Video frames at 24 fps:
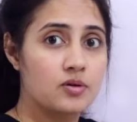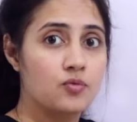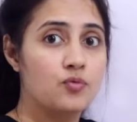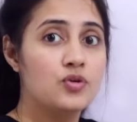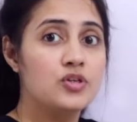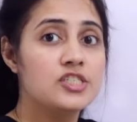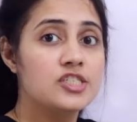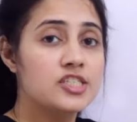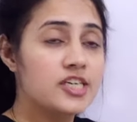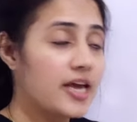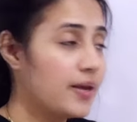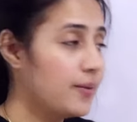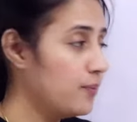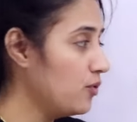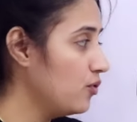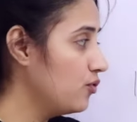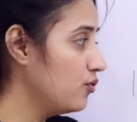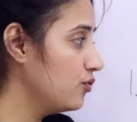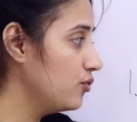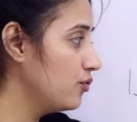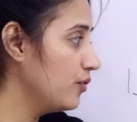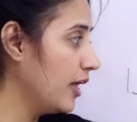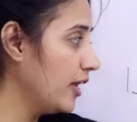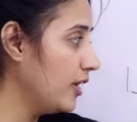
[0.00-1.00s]
which type
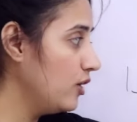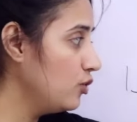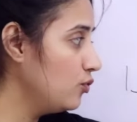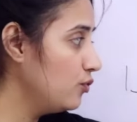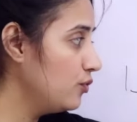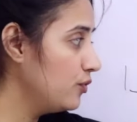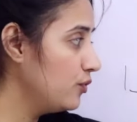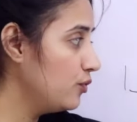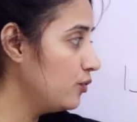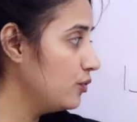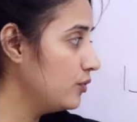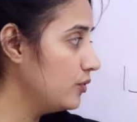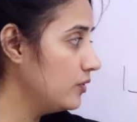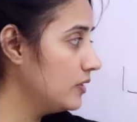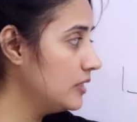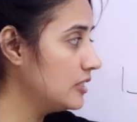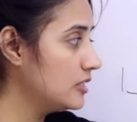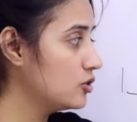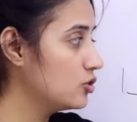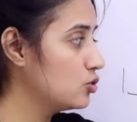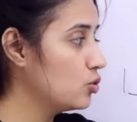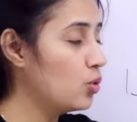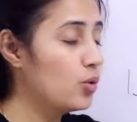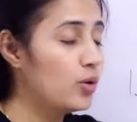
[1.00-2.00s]
of value we
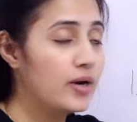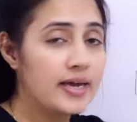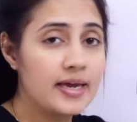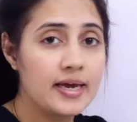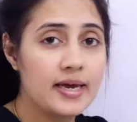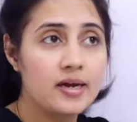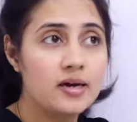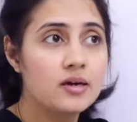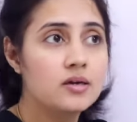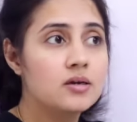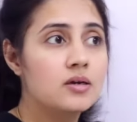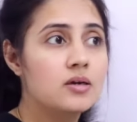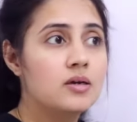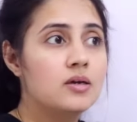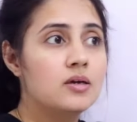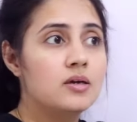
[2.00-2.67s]
will store here,